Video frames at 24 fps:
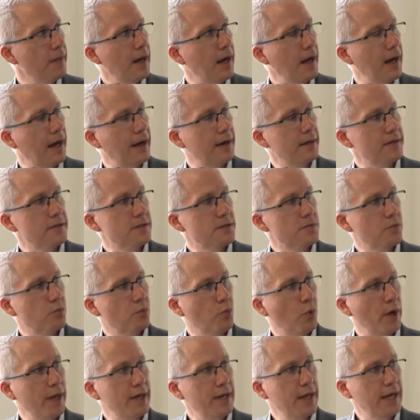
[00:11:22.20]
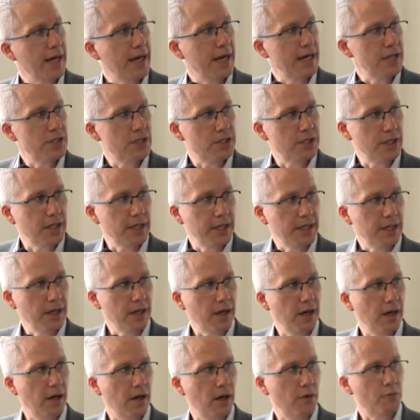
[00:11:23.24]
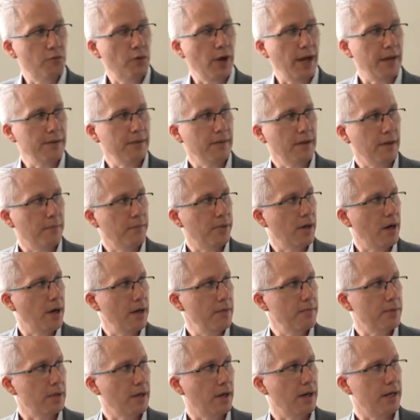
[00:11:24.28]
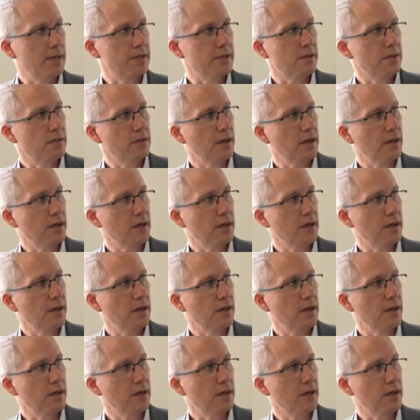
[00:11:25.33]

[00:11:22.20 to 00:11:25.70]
And when he actually ran the pipeline,